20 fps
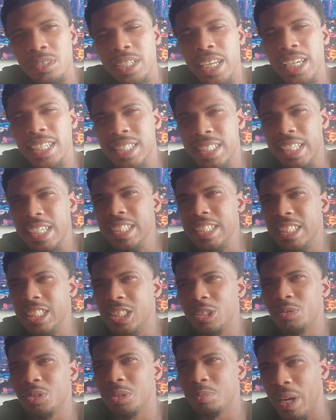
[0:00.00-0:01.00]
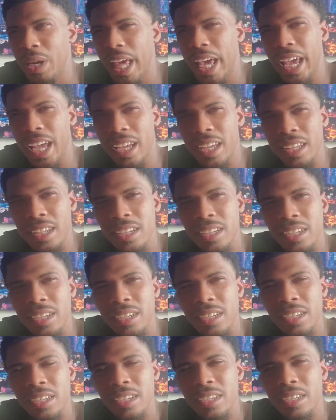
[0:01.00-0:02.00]
that Jesus was black?
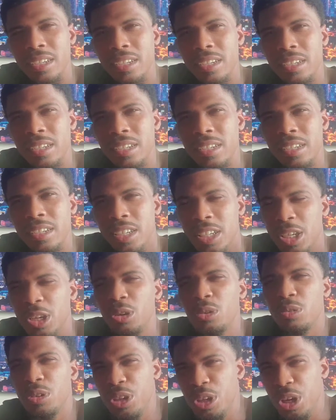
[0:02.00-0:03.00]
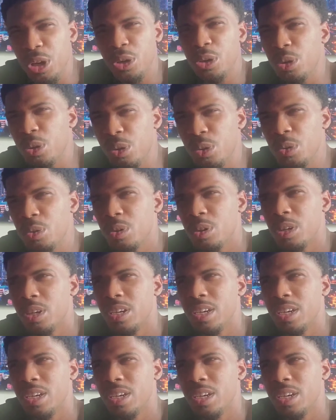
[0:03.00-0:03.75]
You knew